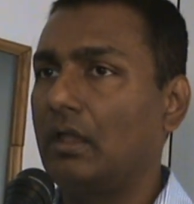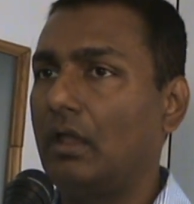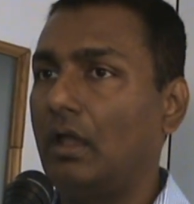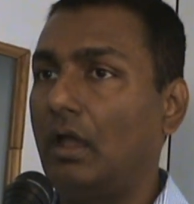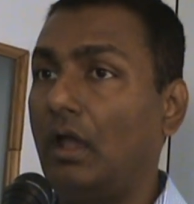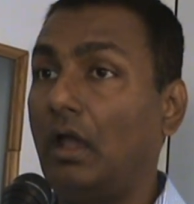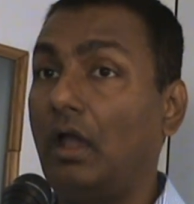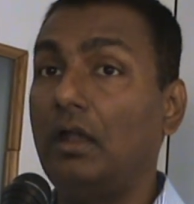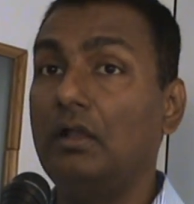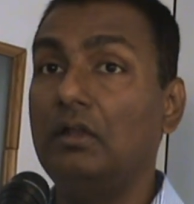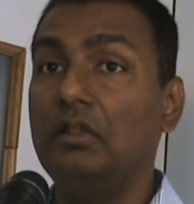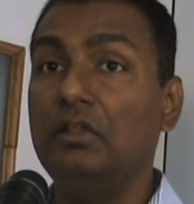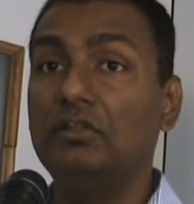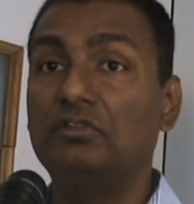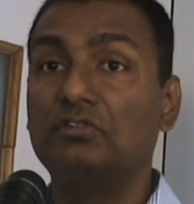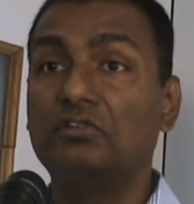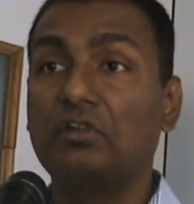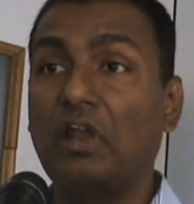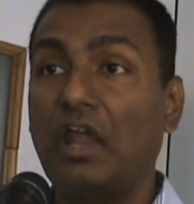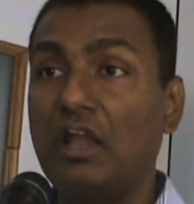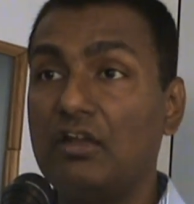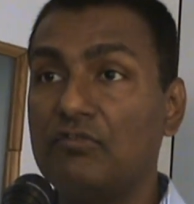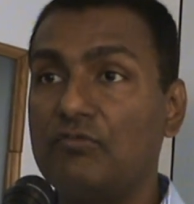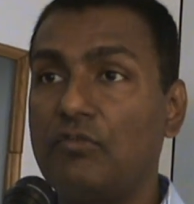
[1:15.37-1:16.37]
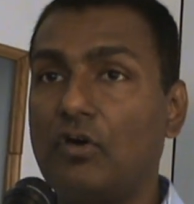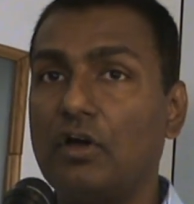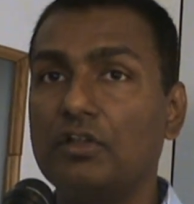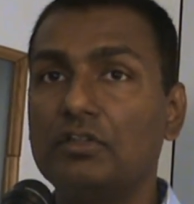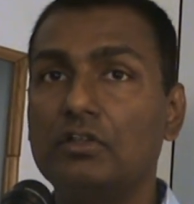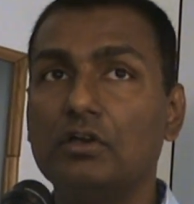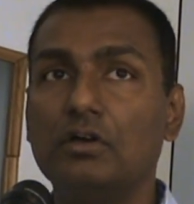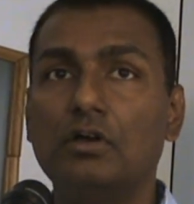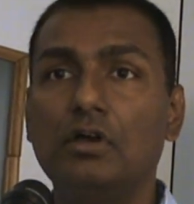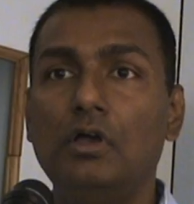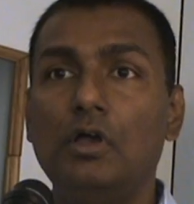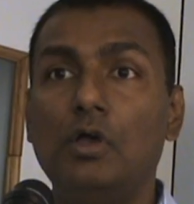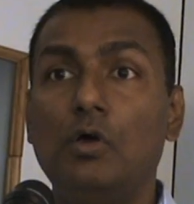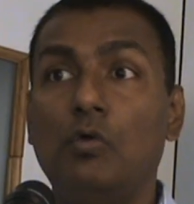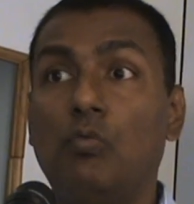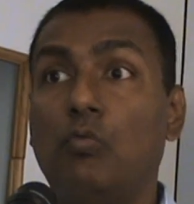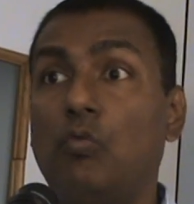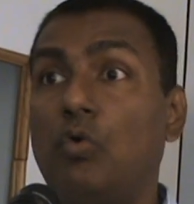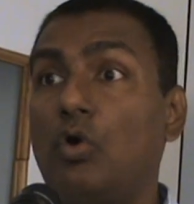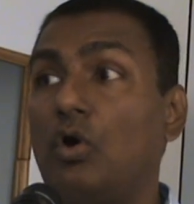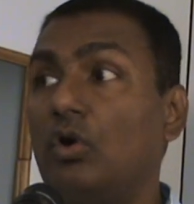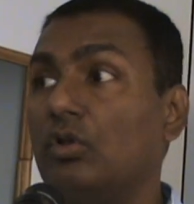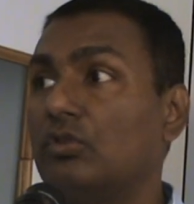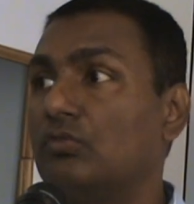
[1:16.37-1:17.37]
and his grandfather
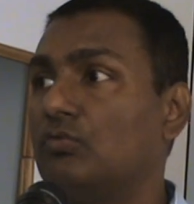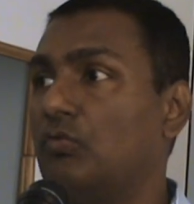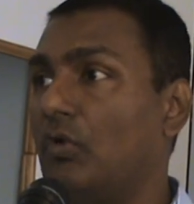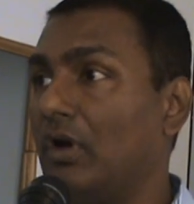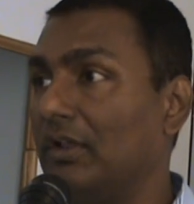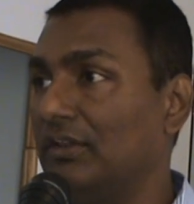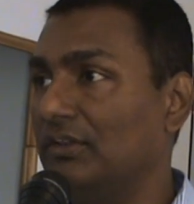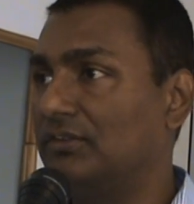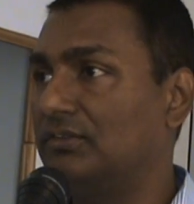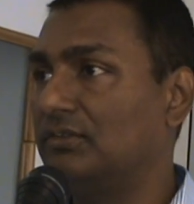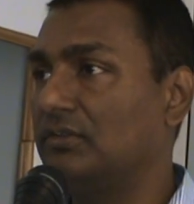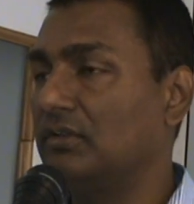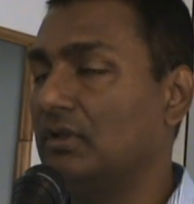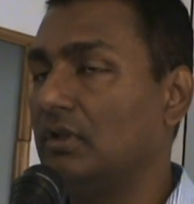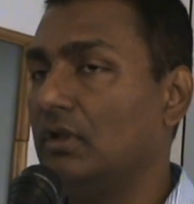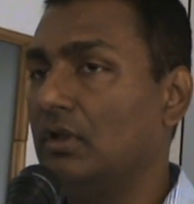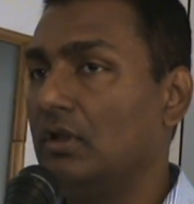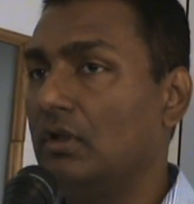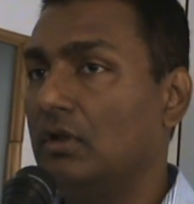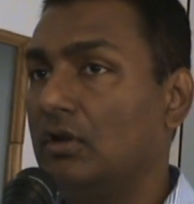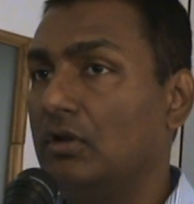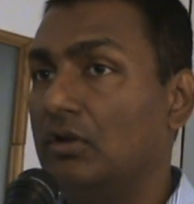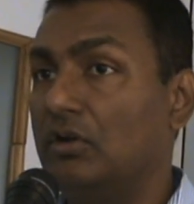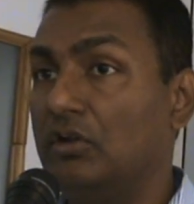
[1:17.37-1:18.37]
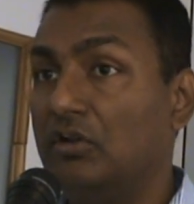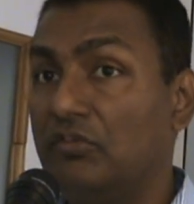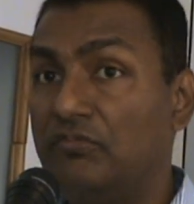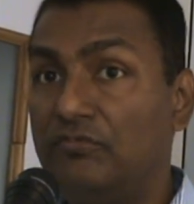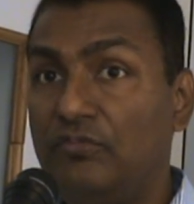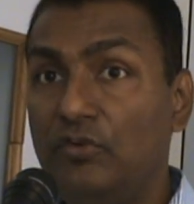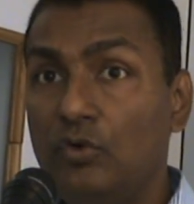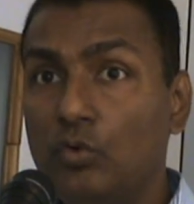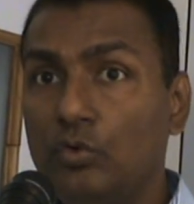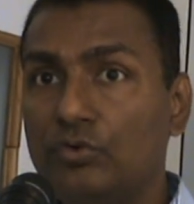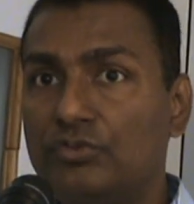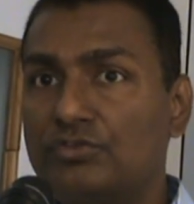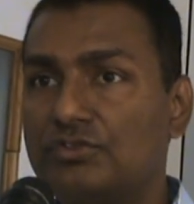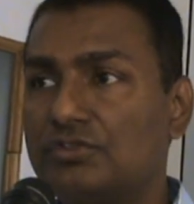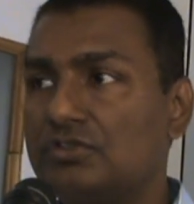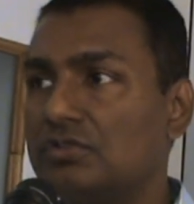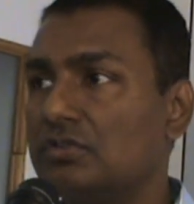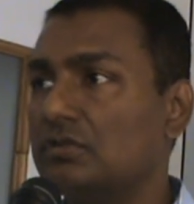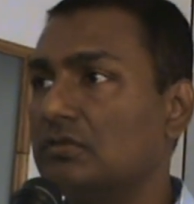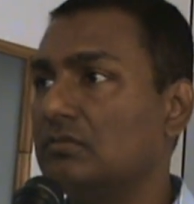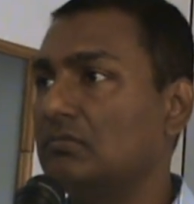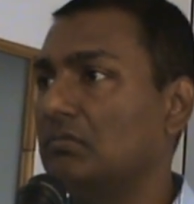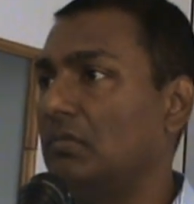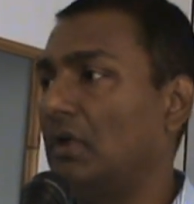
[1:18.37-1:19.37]
was once refused
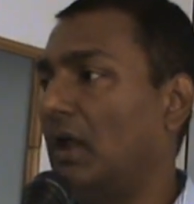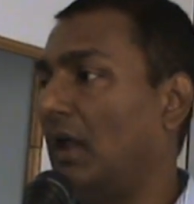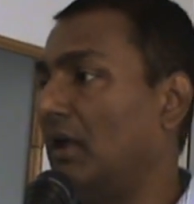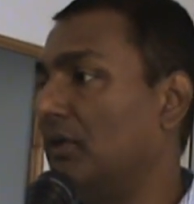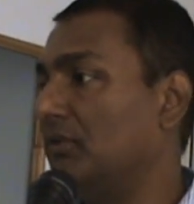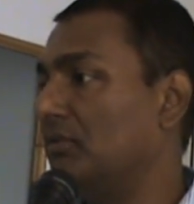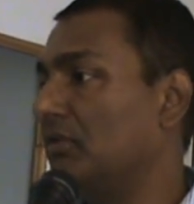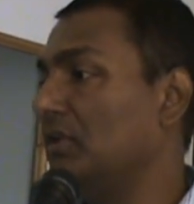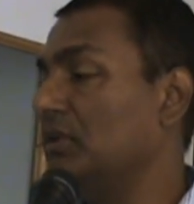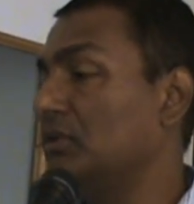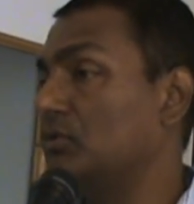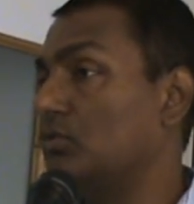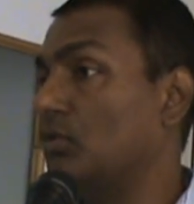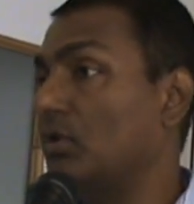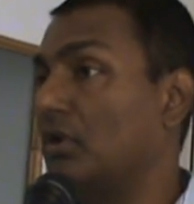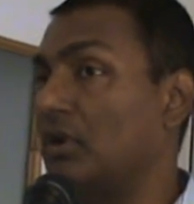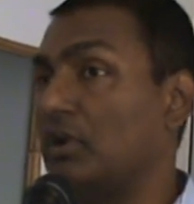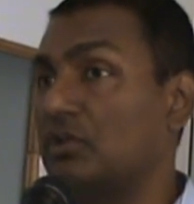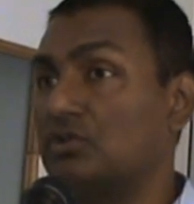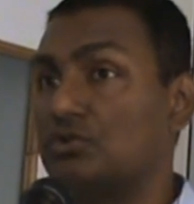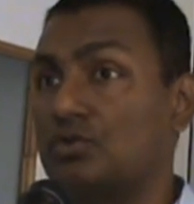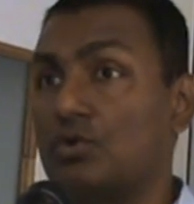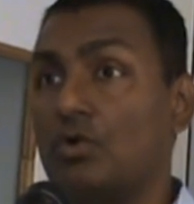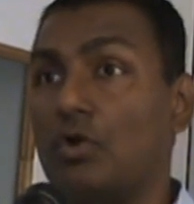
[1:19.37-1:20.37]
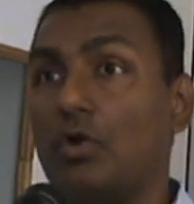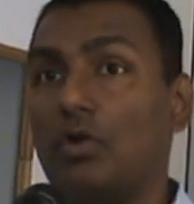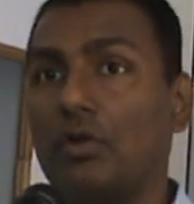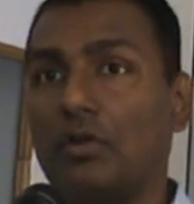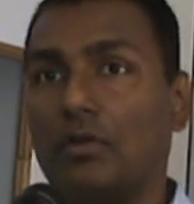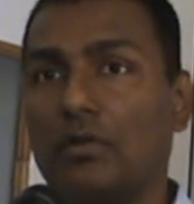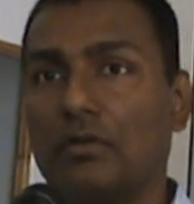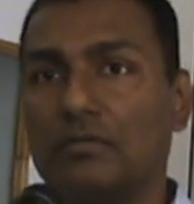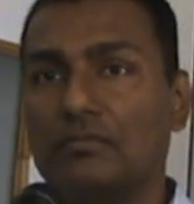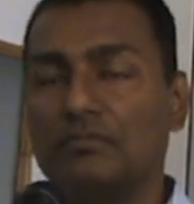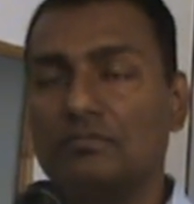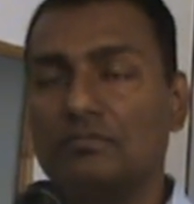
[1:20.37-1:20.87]
entry into a restaurant